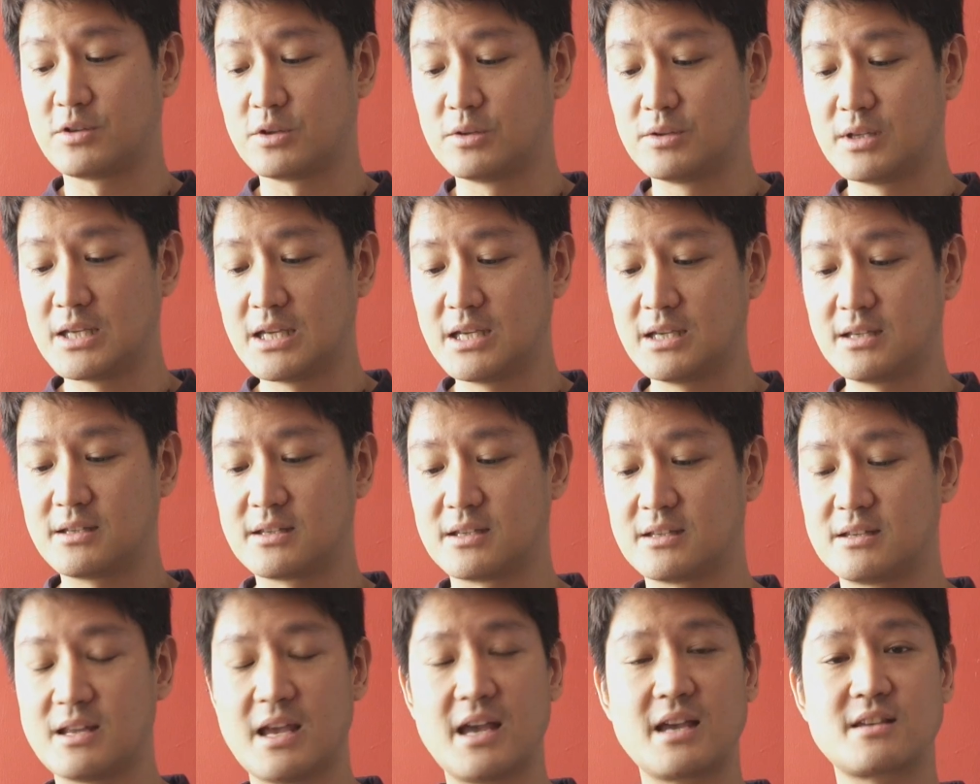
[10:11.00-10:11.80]
you need
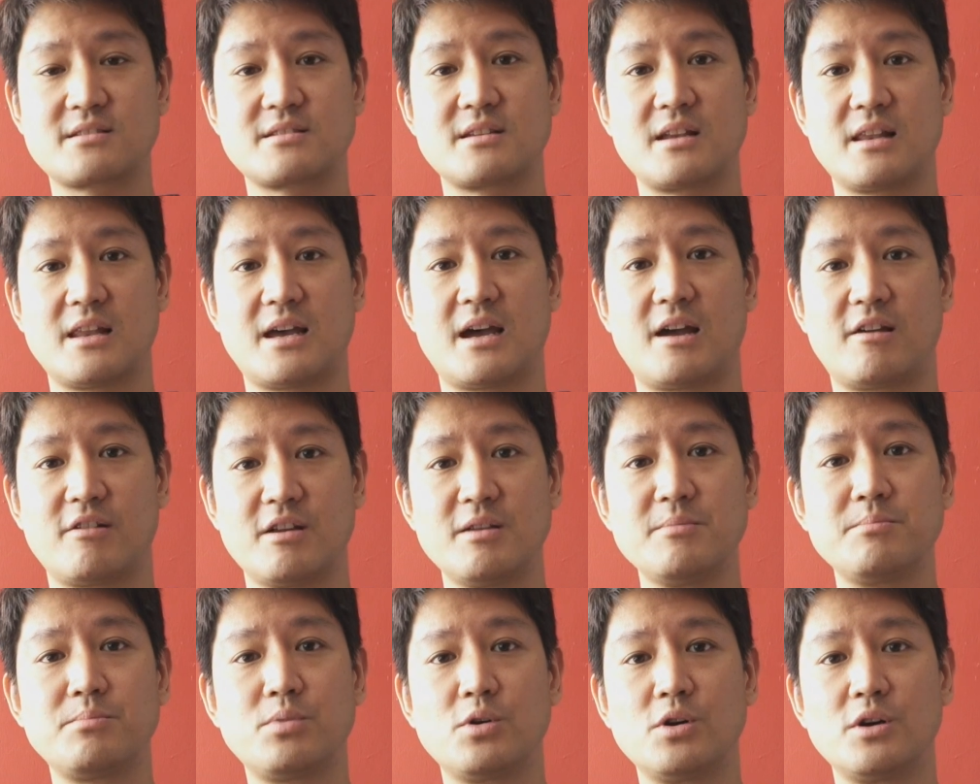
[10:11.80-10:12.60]
an XLR
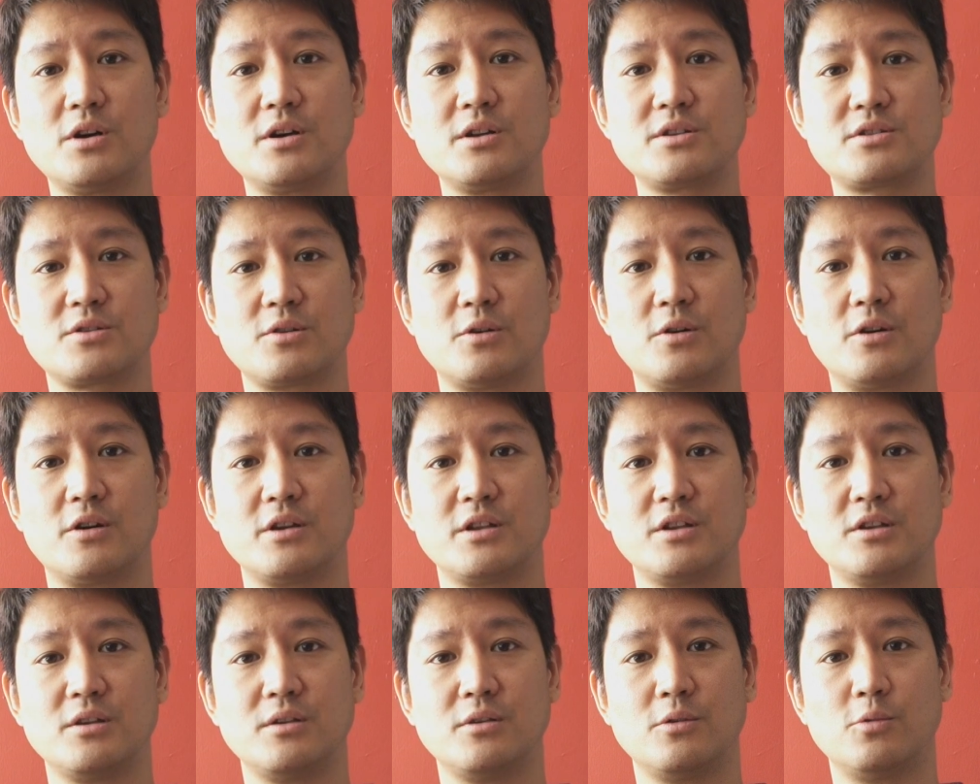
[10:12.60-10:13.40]
input or
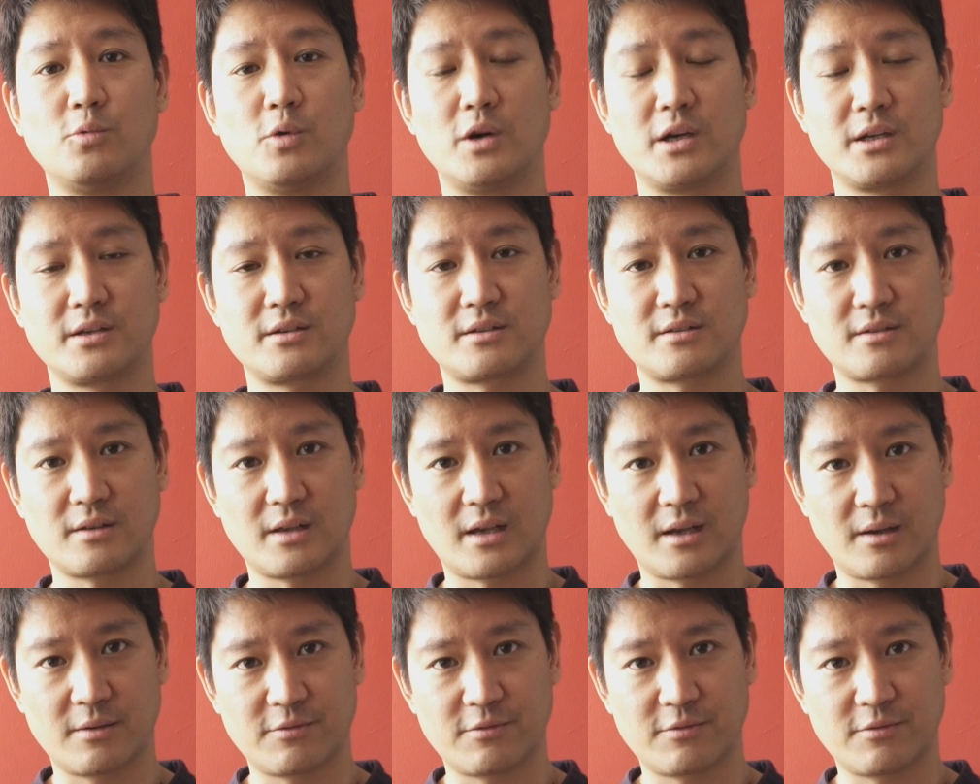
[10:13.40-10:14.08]
you want